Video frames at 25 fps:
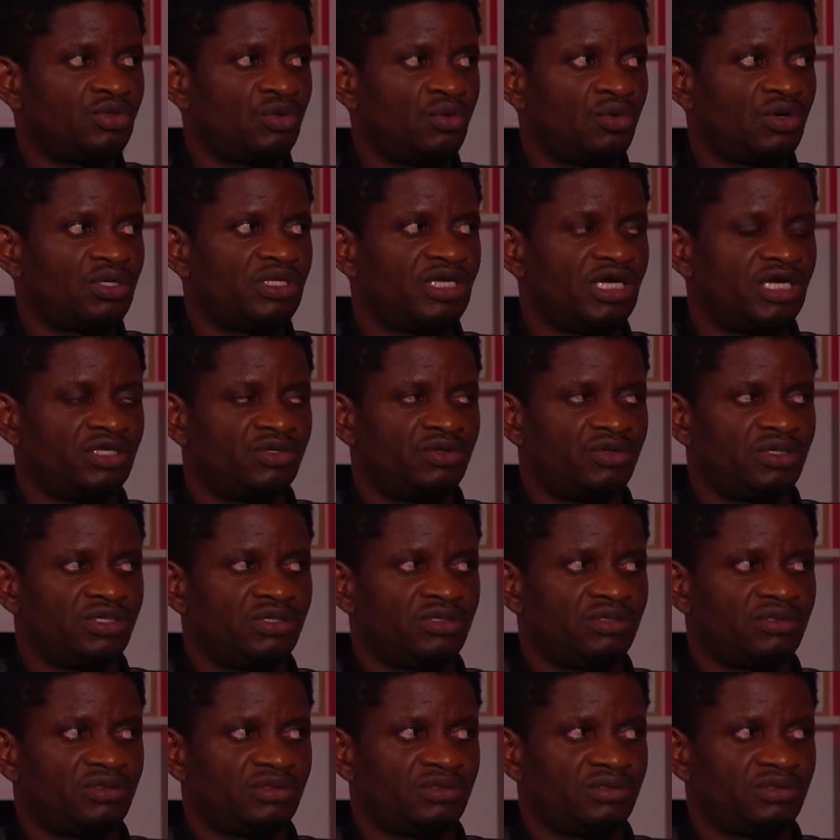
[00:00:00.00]
what they are doing.
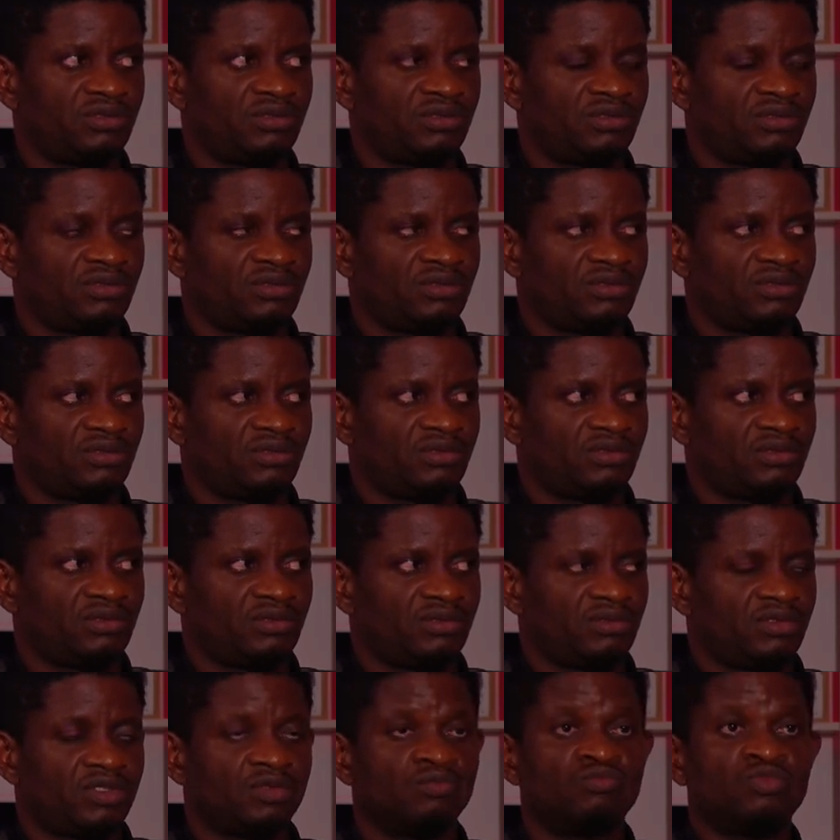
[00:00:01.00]

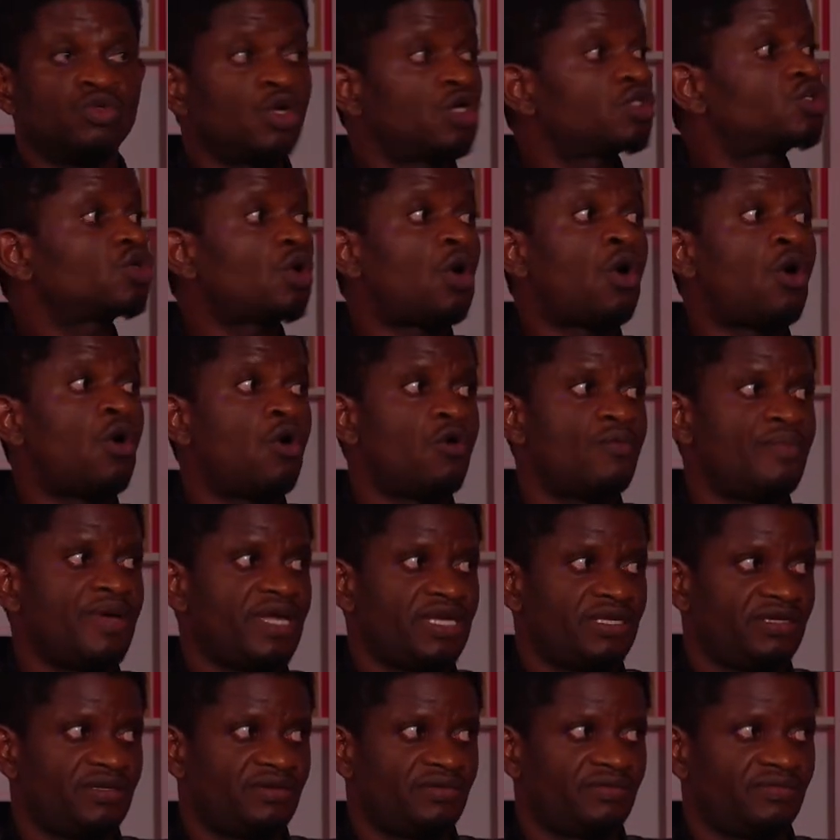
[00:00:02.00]
Not all
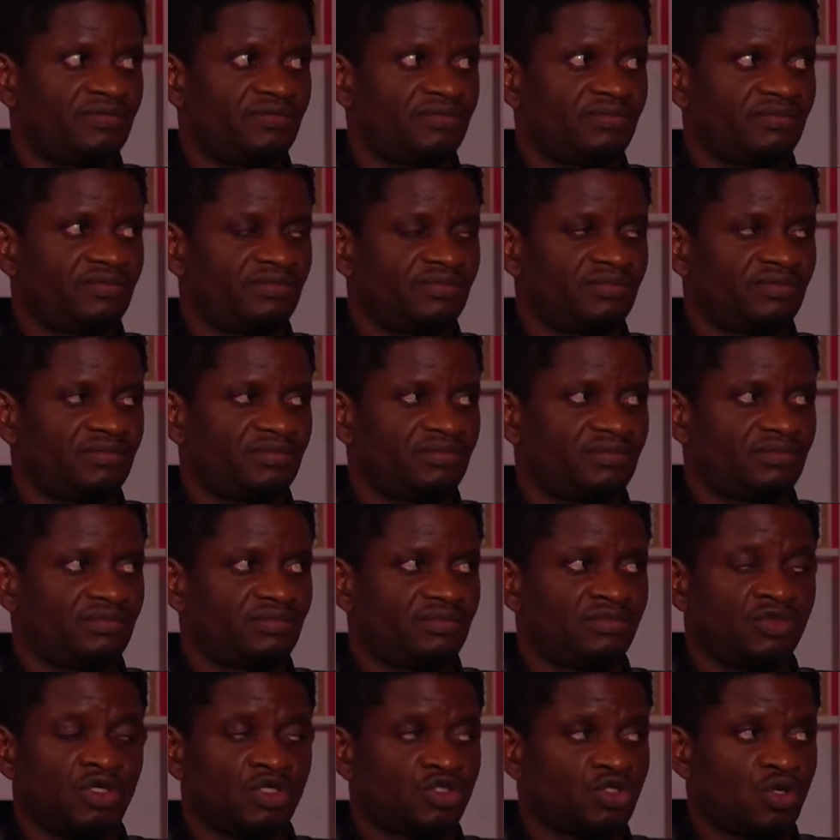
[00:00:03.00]
men.
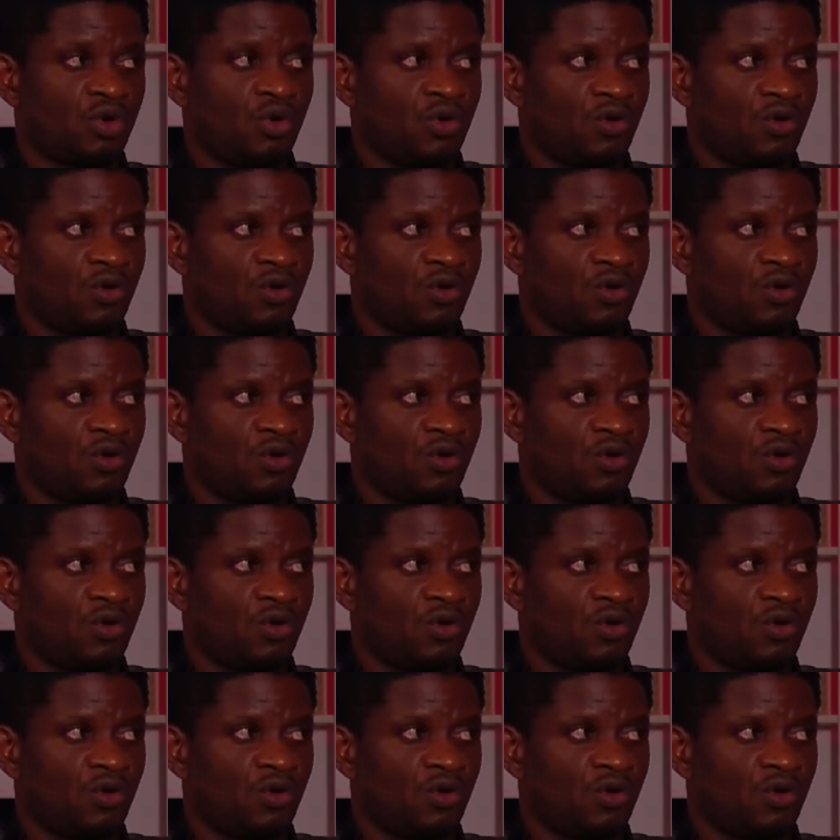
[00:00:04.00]
Not no, all. but